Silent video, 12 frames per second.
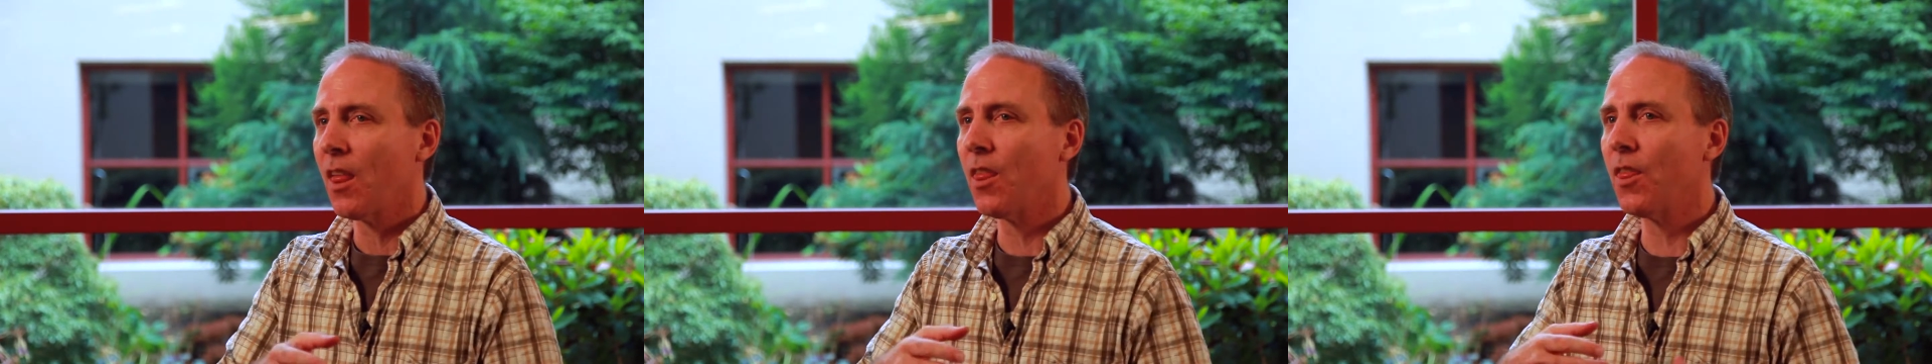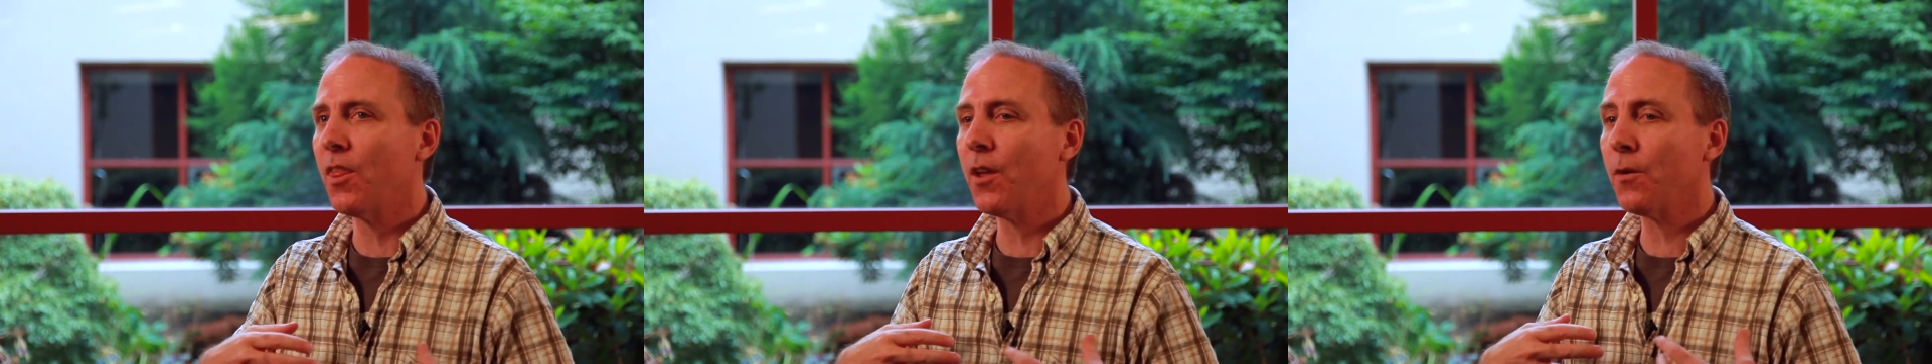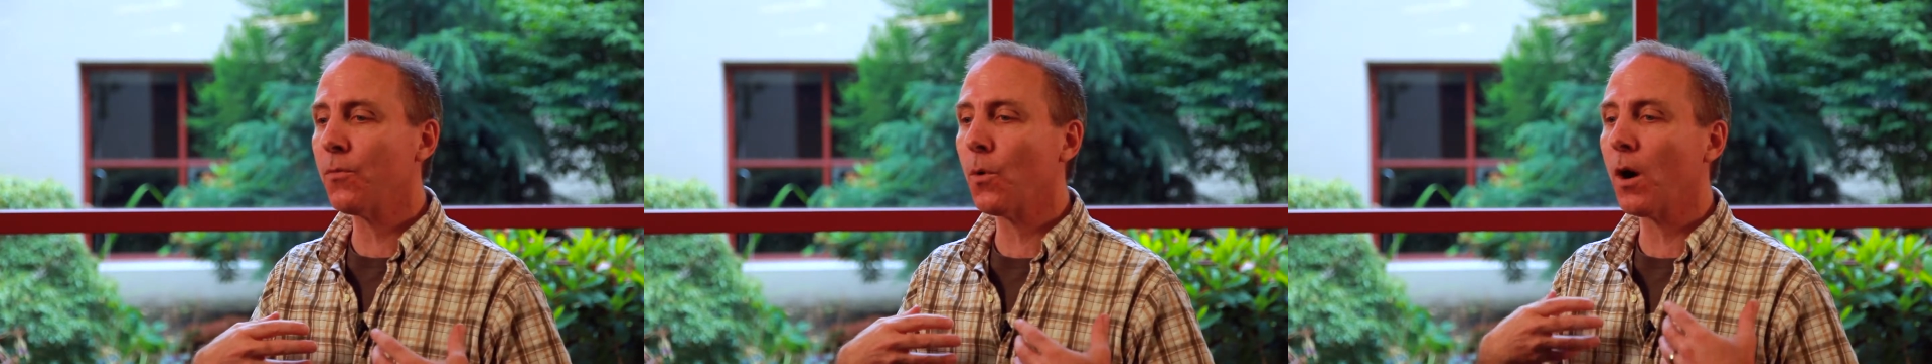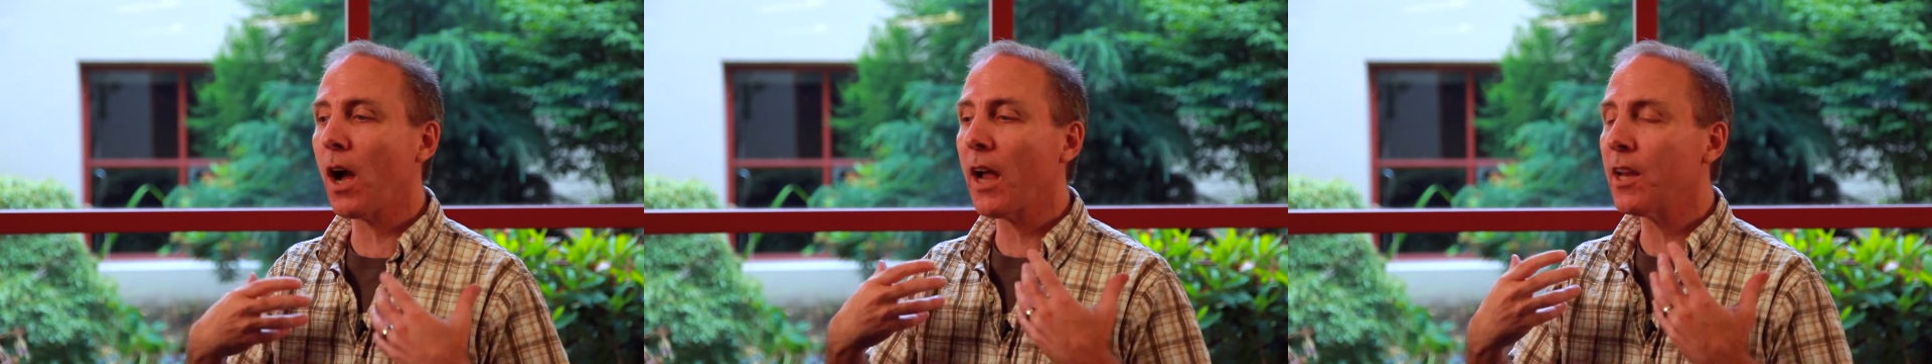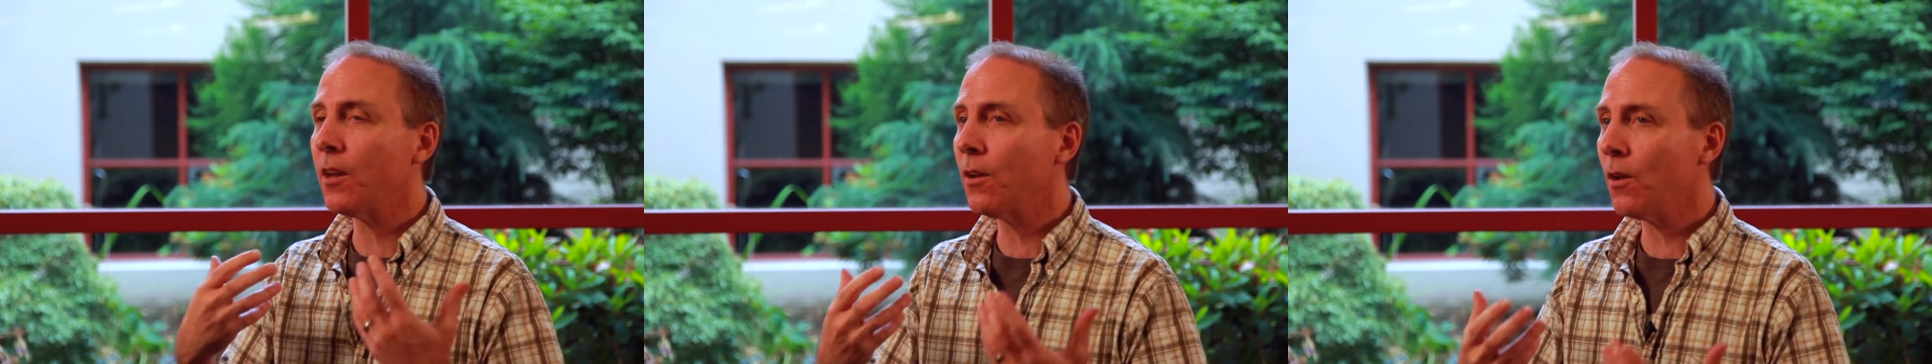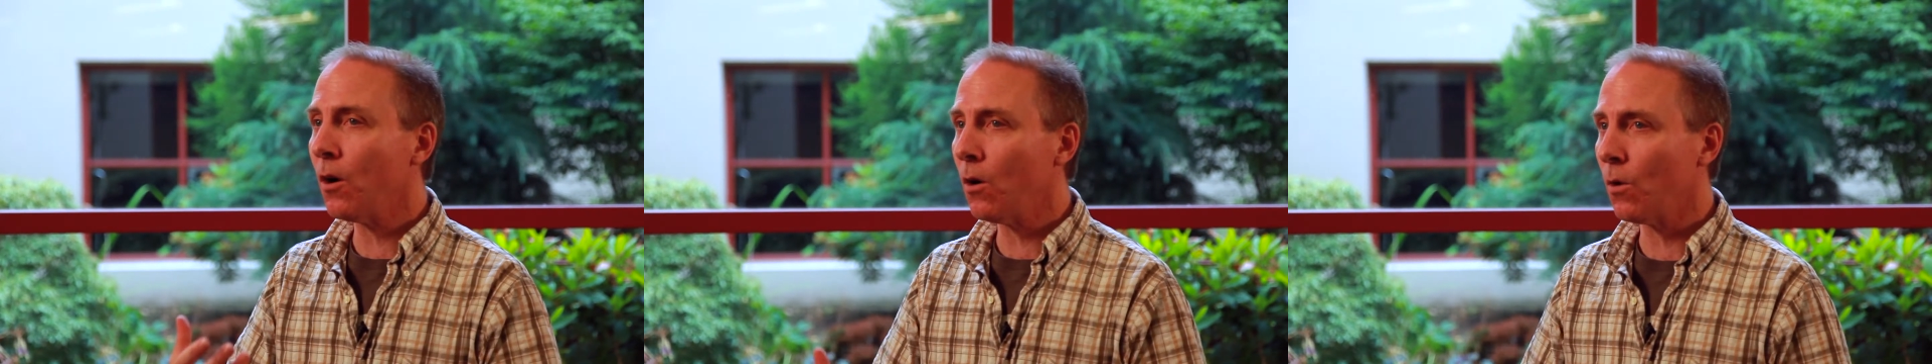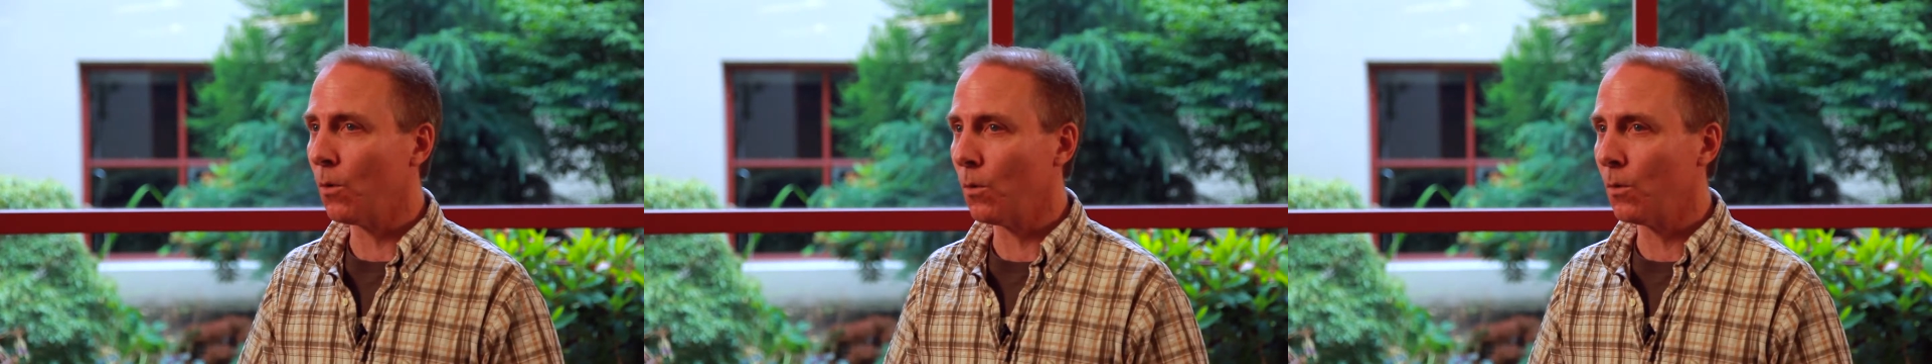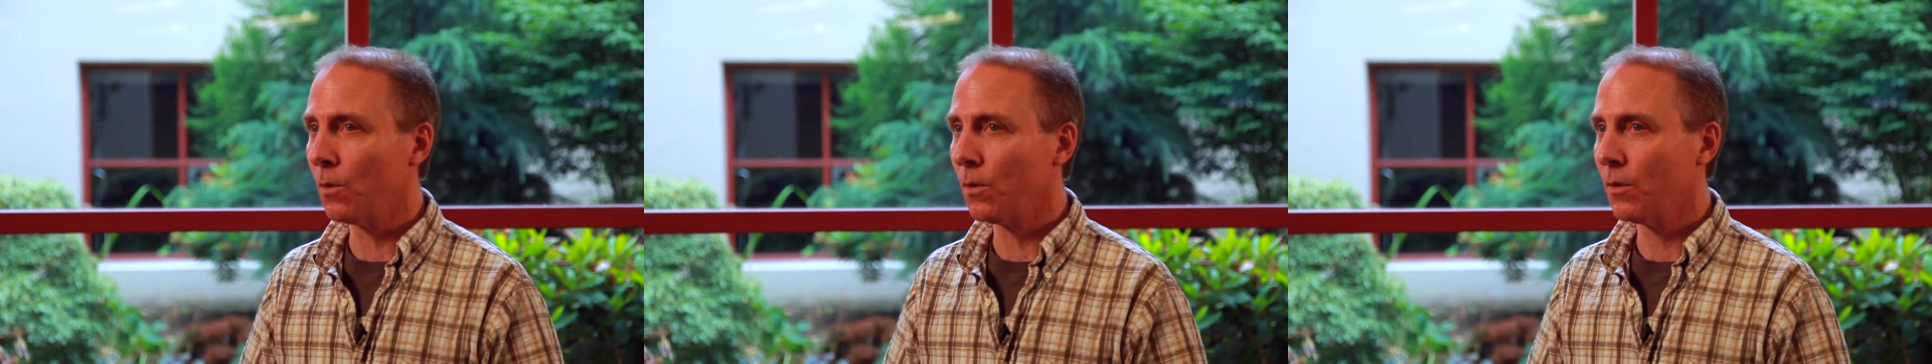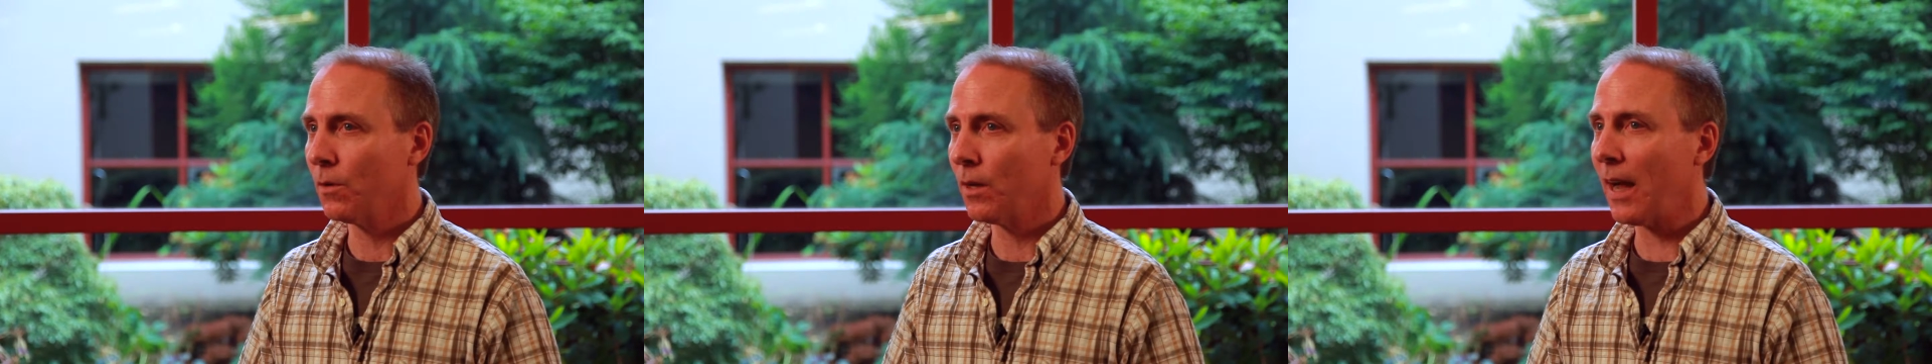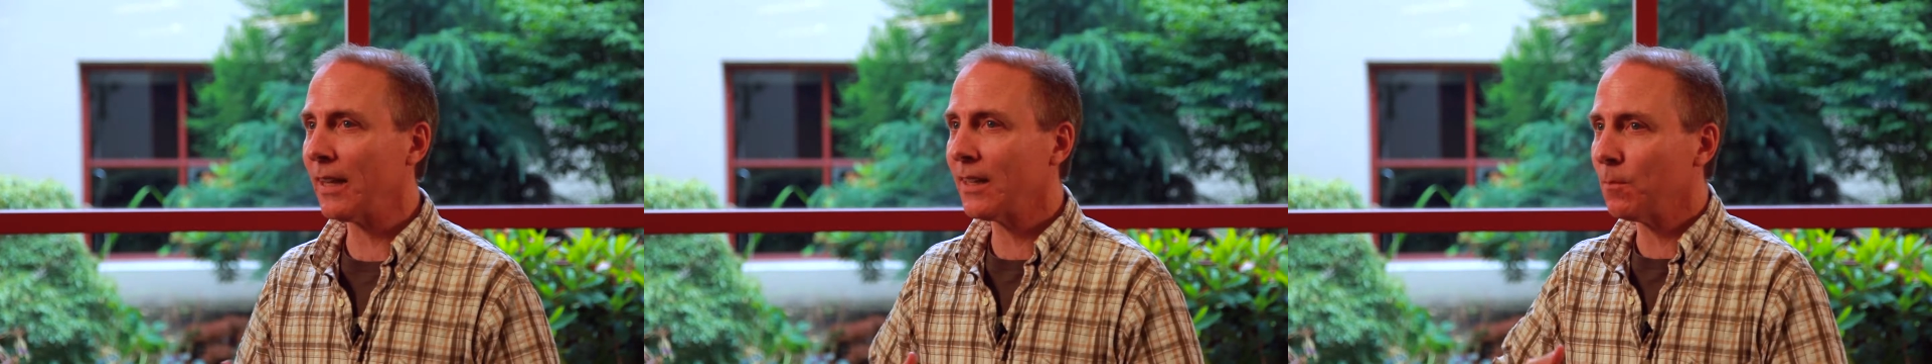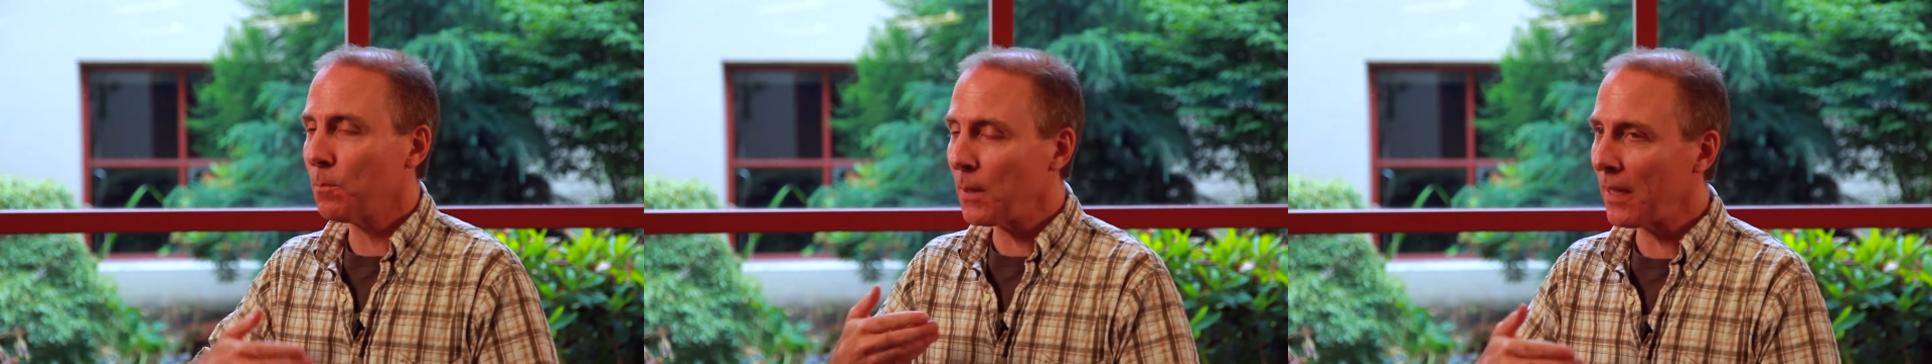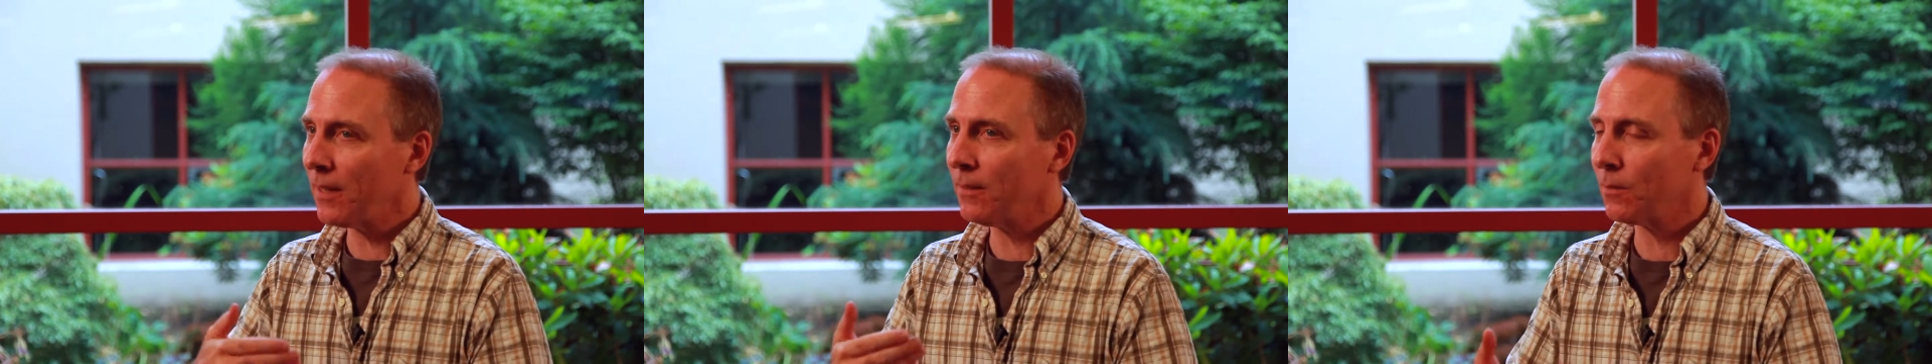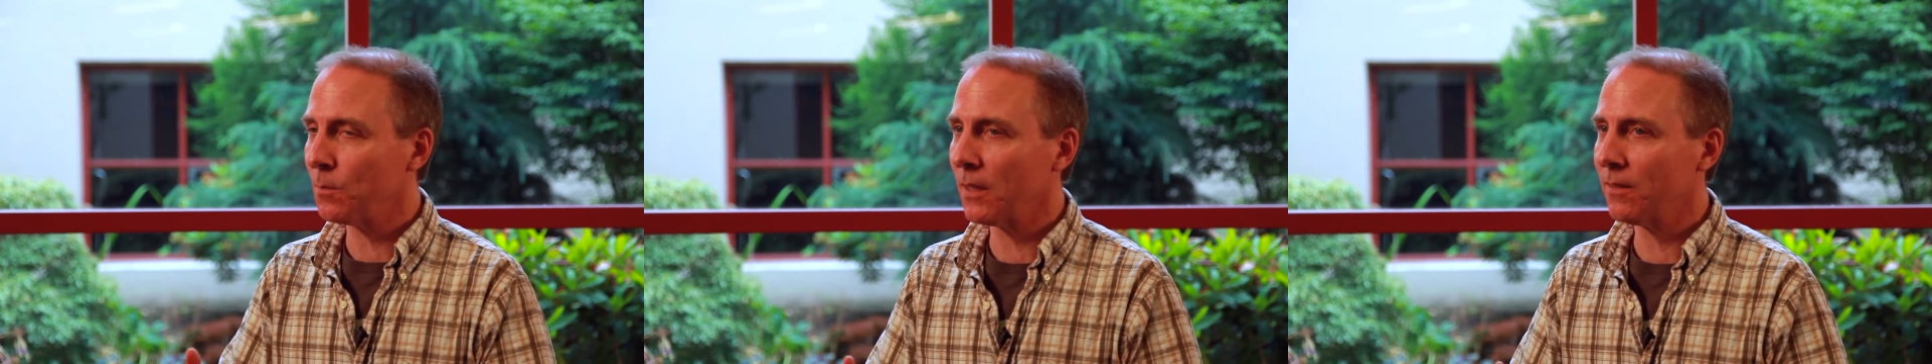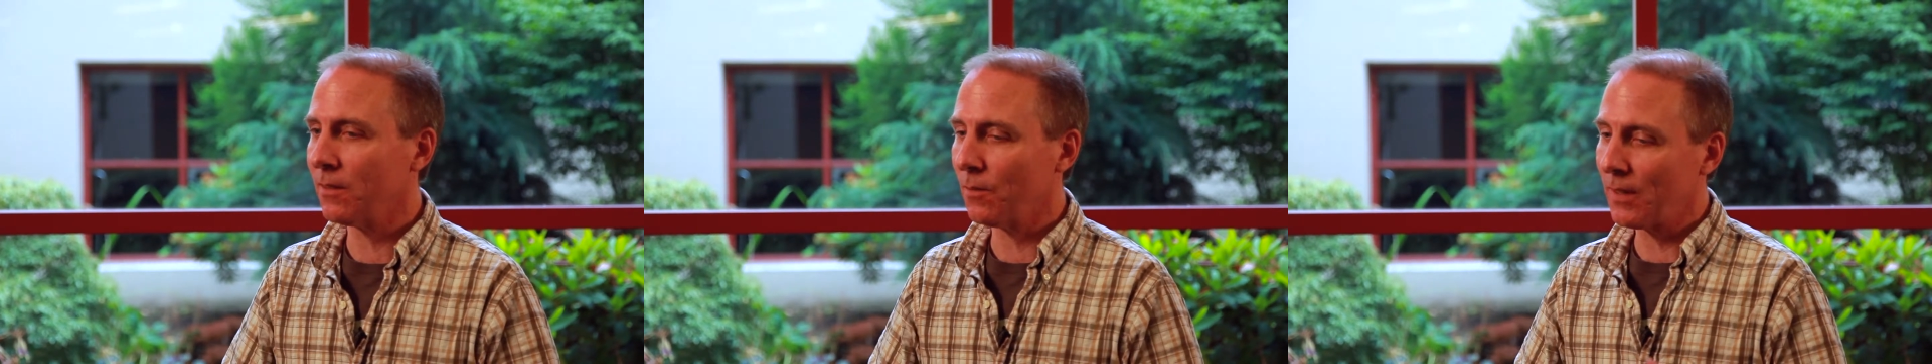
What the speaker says: Therefore, I know I can pace myself,